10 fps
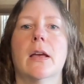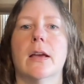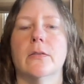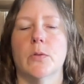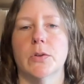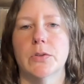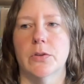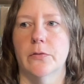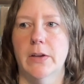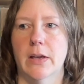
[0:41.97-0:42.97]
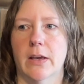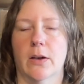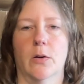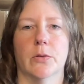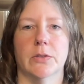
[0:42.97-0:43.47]
And of course, your feet can get
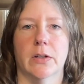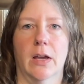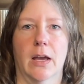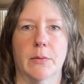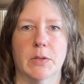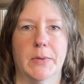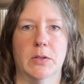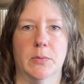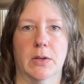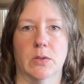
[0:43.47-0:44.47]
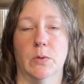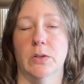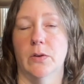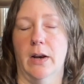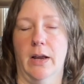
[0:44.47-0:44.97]
cold, um, especially because we
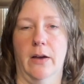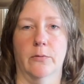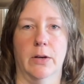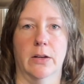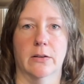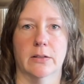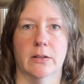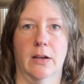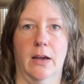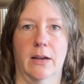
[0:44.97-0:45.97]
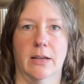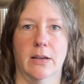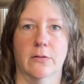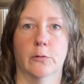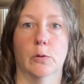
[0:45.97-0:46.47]
do not have radiant uh,
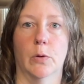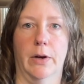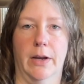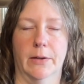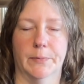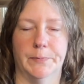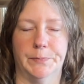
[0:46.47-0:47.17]
heat flooring.